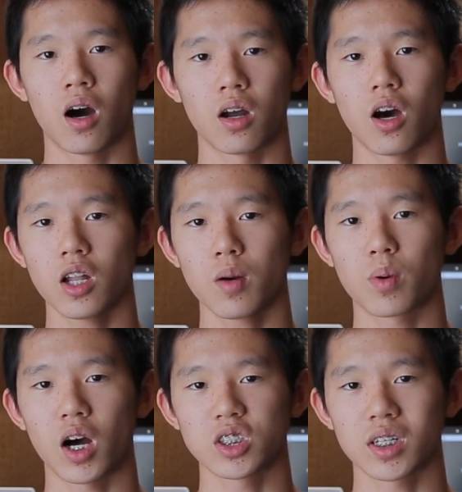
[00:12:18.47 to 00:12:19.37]
on all our
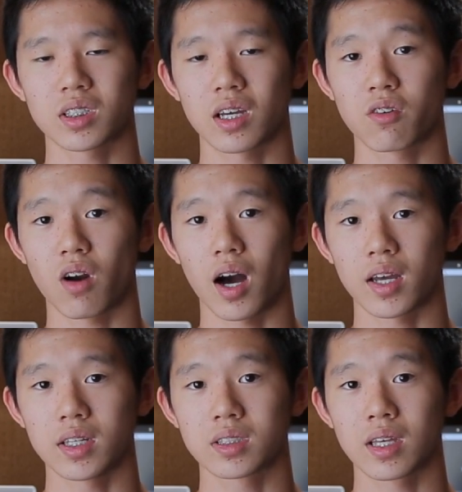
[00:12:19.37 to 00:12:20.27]
projects and
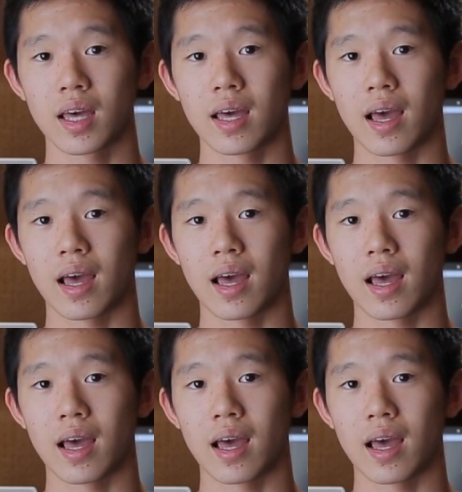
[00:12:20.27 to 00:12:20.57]
rockets,